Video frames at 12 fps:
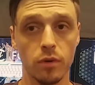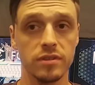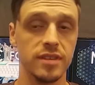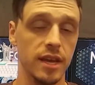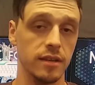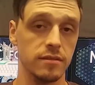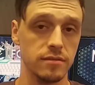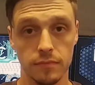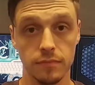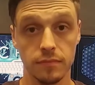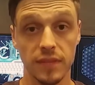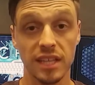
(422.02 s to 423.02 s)
seconds.
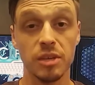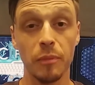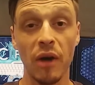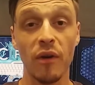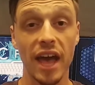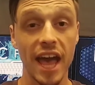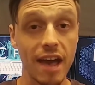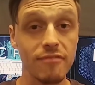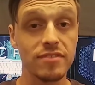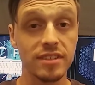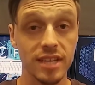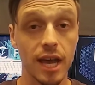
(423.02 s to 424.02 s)
That's about
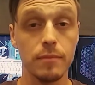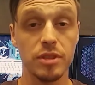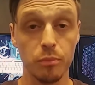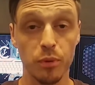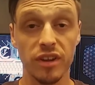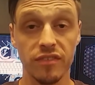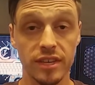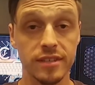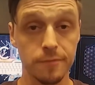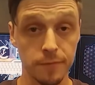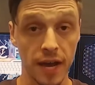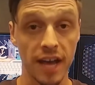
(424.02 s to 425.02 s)
half the time of the
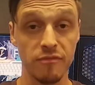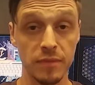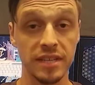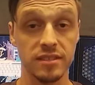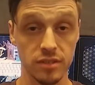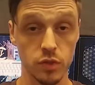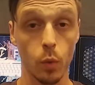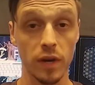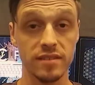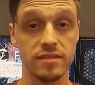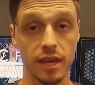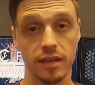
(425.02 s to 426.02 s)
previous 5 minutes and
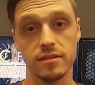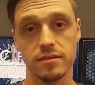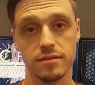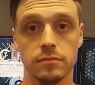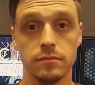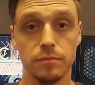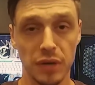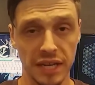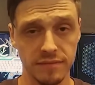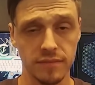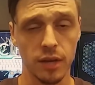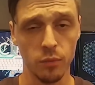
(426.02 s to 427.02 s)
20 seconds.
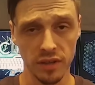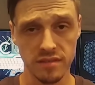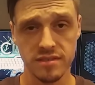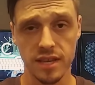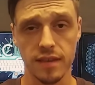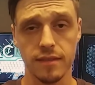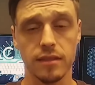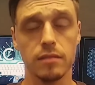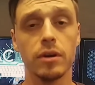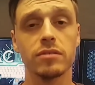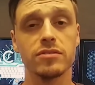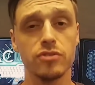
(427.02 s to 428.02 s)
But I will say that the
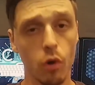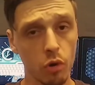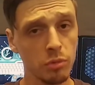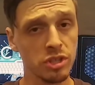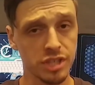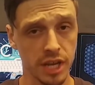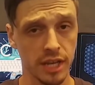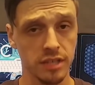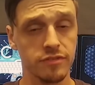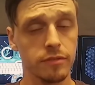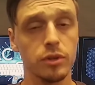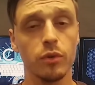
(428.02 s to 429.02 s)
most notable
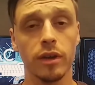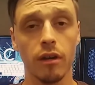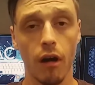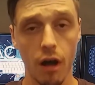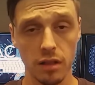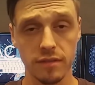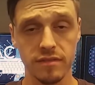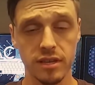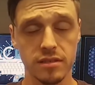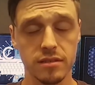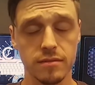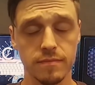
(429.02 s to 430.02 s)
change from doing all of
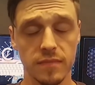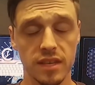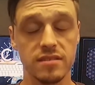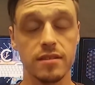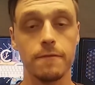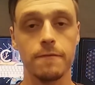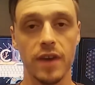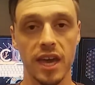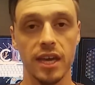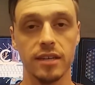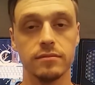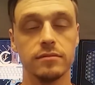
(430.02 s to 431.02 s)
this is the
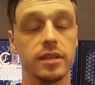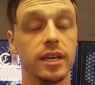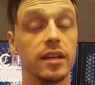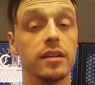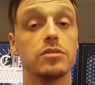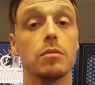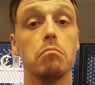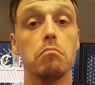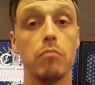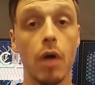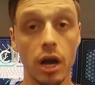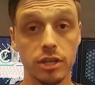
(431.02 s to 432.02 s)
fan. It is
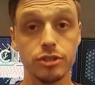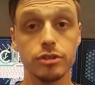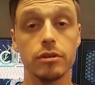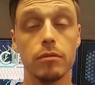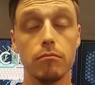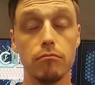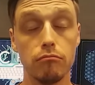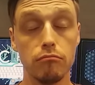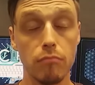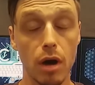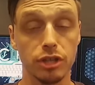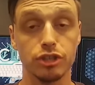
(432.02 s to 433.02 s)
much,
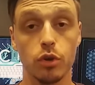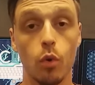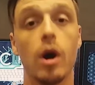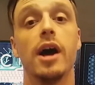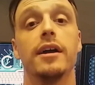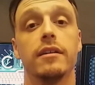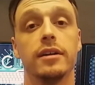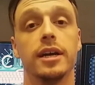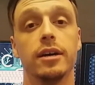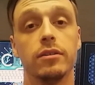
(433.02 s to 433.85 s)
much quieter now.